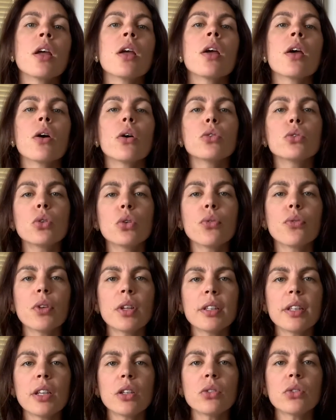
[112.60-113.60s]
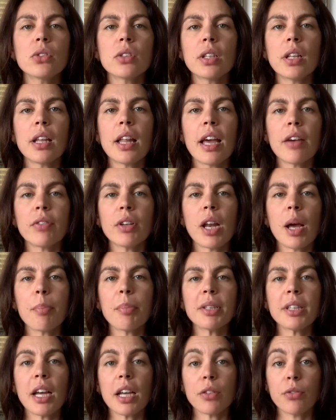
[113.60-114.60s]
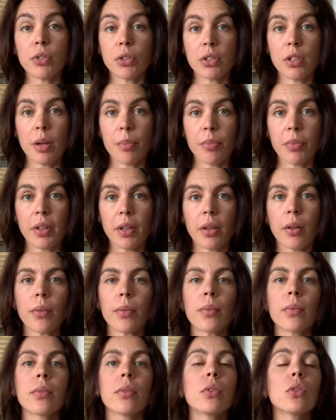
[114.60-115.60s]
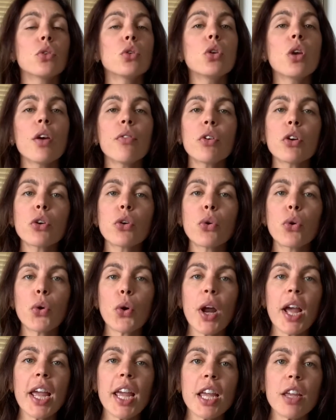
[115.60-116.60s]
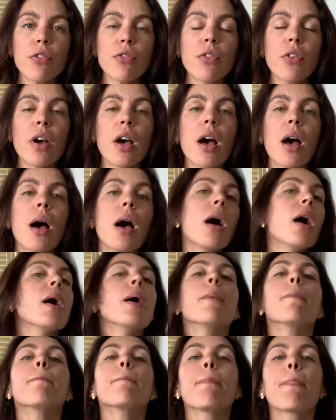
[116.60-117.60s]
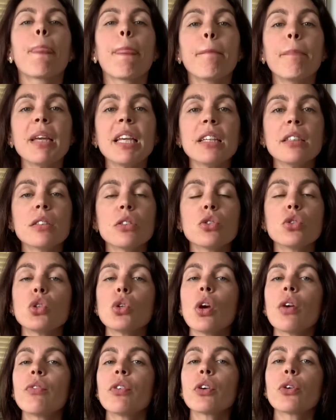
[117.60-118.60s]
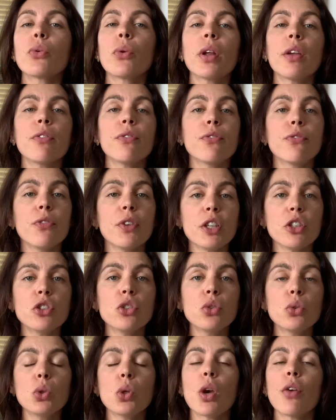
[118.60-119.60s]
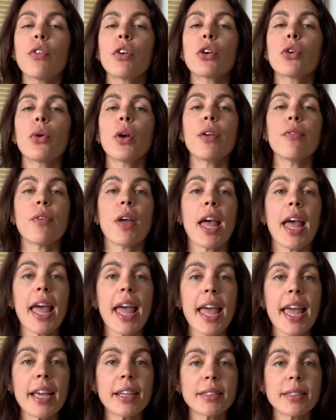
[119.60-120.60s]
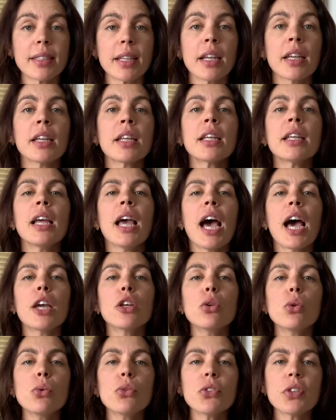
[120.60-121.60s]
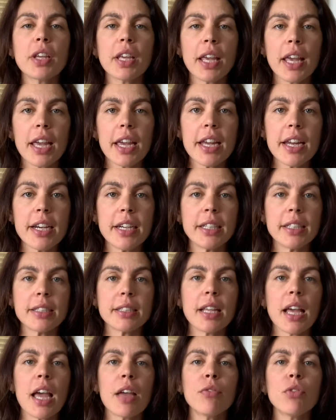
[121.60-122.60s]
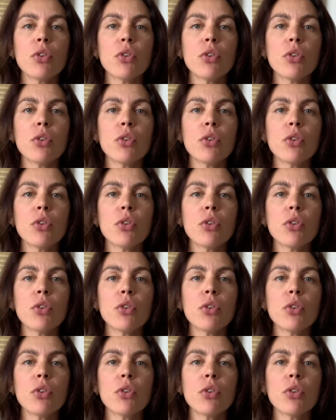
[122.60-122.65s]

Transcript: Or do you feel that you still have an appetite for something? Do you ever crave uh, um, meat? Do you ever crave fish? Do you ever crave eggs? Are you losing hairs? Have you